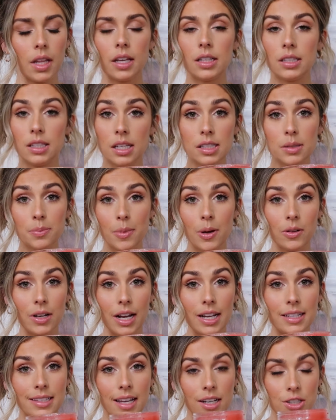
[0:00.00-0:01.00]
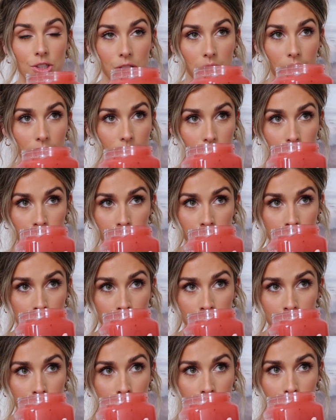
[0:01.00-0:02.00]
It does smell nice actually.
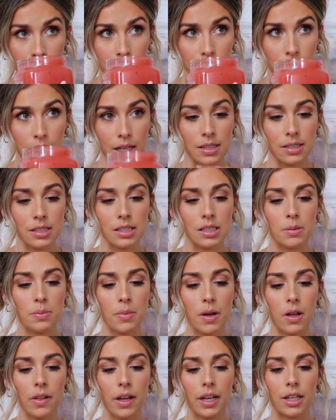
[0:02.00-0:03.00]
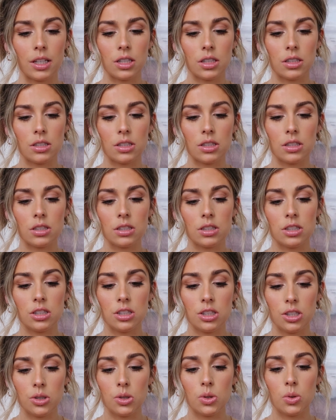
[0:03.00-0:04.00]
It doesn't smell like
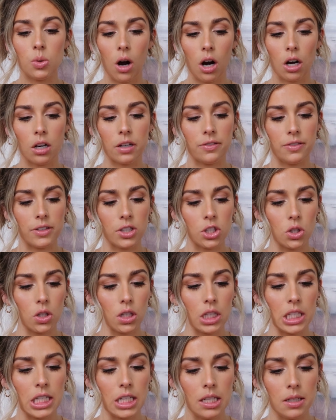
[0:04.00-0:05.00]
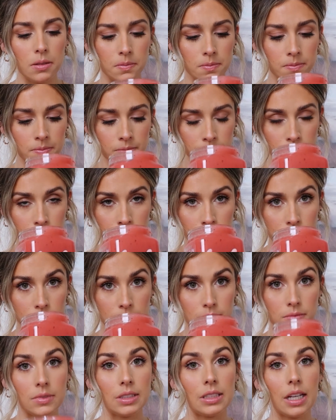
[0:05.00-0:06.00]
too artificially.
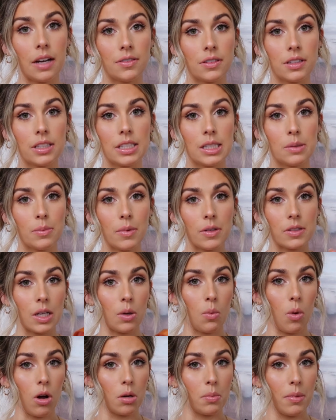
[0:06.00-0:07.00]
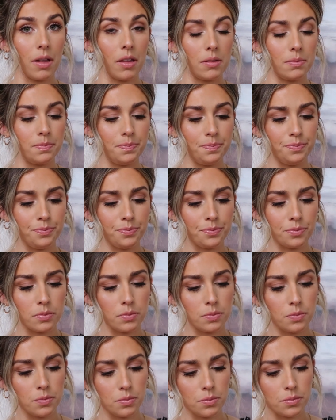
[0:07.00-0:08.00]
Definitely smells like watermelon.
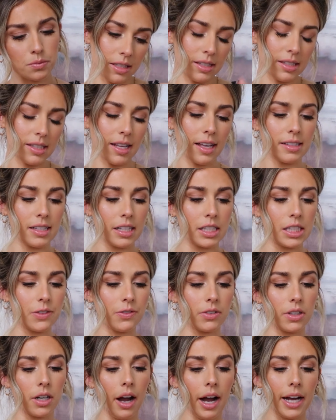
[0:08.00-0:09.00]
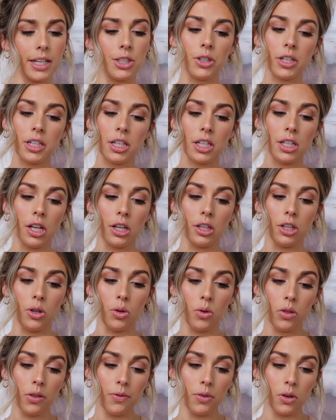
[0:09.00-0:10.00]
This says it's for hydrated,
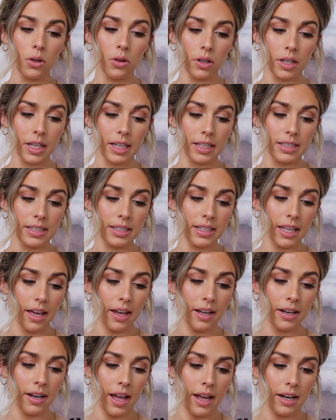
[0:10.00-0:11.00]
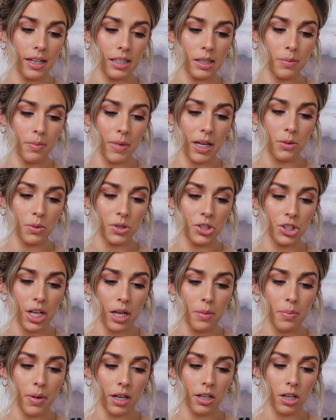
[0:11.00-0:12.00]
youthful looking skin, and it's made with
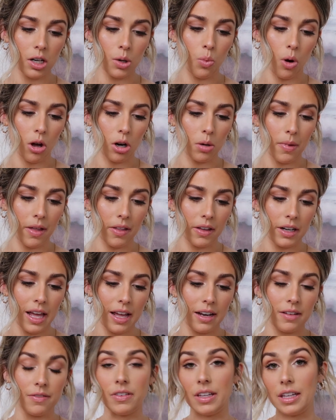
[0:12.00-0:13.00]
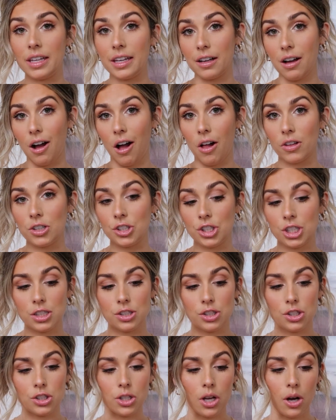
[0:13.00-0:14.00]
shea butter, watermelon, and vegan
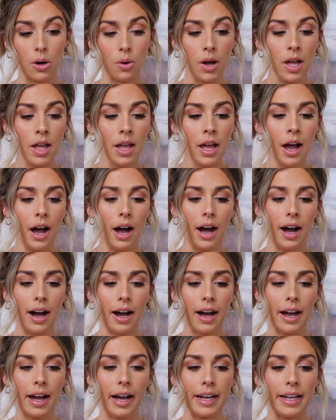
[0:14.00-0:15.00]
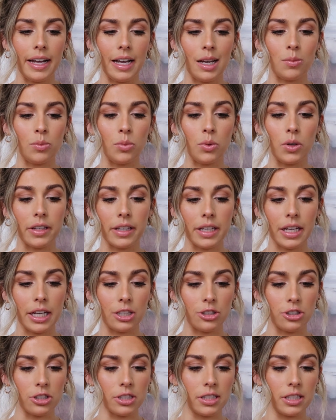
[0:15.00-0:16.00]
collagen. So I am really
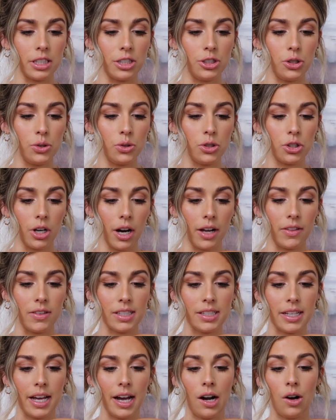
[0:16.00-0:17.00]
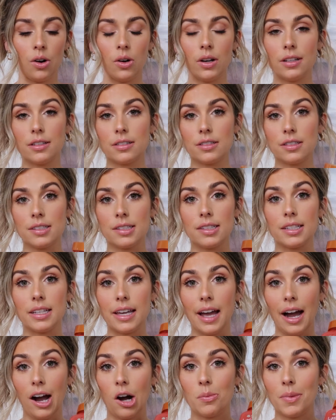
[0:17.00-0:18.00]
interested to try this out and see
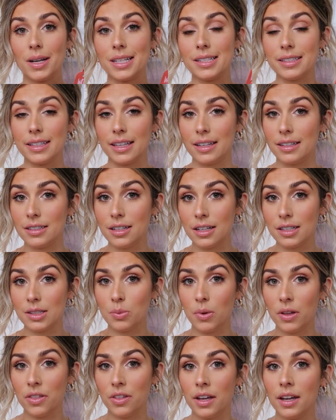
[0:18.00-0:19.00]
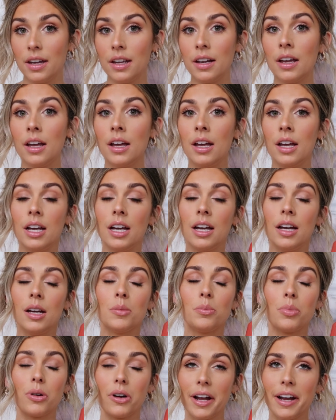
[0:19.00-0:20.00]
how my skin does with it.
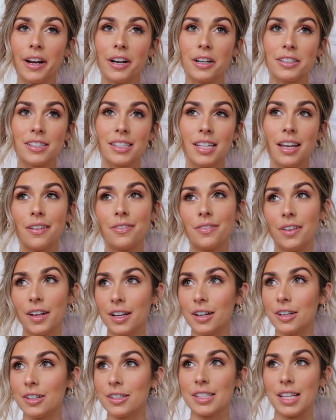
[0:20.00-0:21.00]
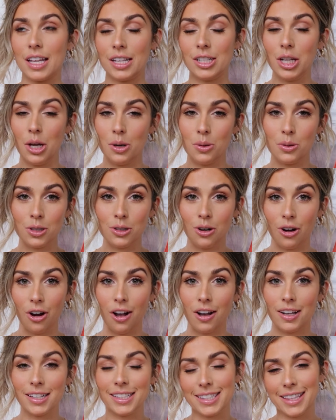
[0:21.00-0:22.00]
Prayers, fingers, and toes
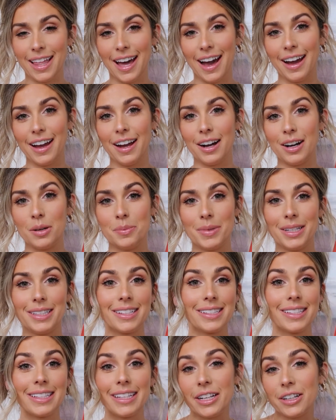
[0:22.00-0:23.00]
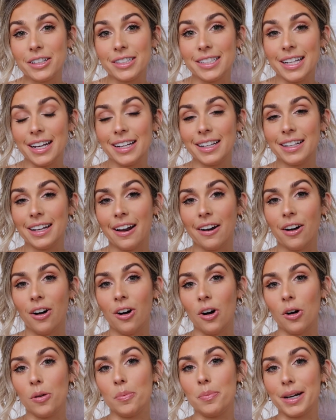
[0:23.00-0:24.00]
crossed that it doesn't irritate it at
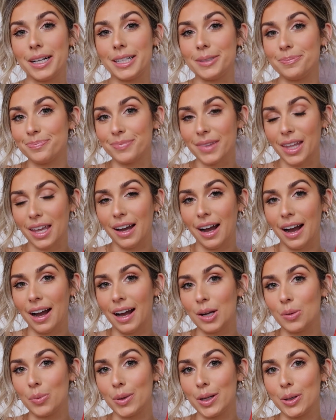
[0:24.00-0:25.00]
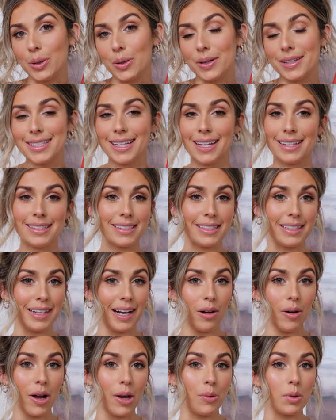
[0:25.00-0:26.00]
all, but I will test it
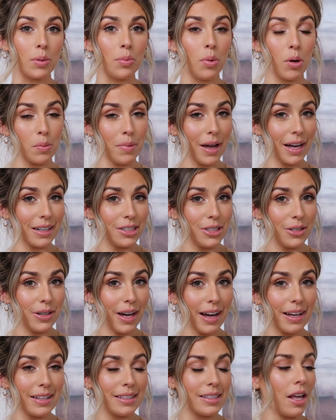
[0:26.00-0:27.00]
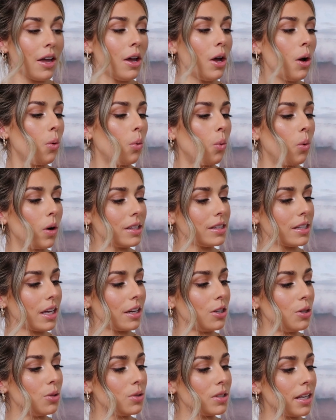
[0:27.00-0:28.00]
out and report back to you guys once I
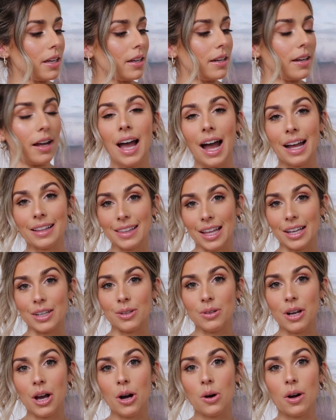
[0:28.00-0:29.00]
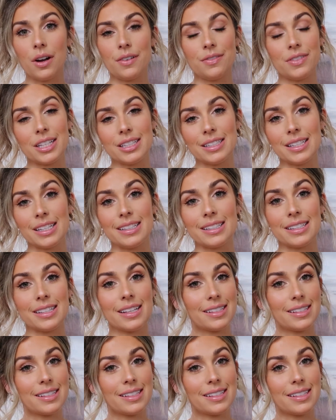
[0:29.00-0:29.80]
use it and let you know if this is